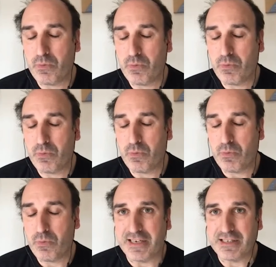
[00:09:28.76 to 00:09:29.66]
the
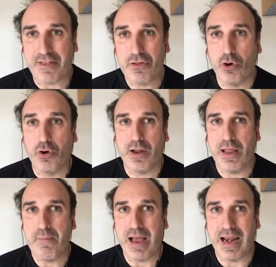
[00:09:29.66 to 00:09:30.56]
hardest things I've done
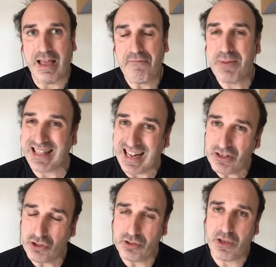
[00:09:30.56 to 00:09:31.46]
in my life, but
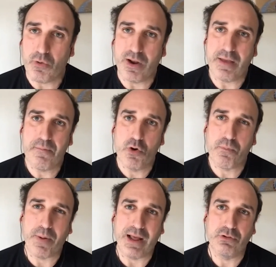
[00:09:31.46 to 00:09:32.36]
also the one I'm more
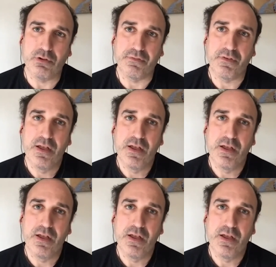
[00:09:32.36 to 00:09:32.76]
proud of,